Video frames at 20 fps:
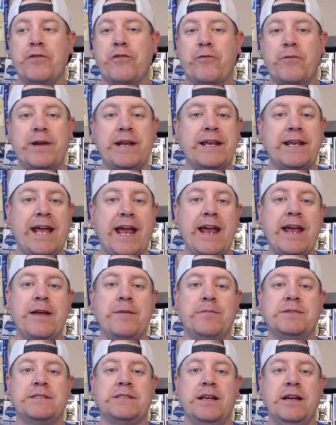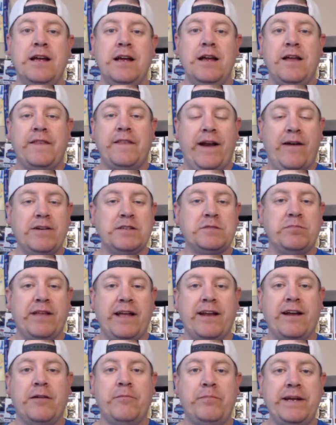three games that I was
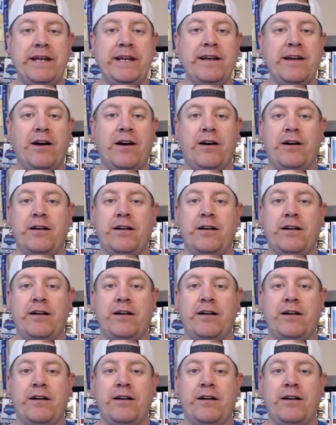planning on being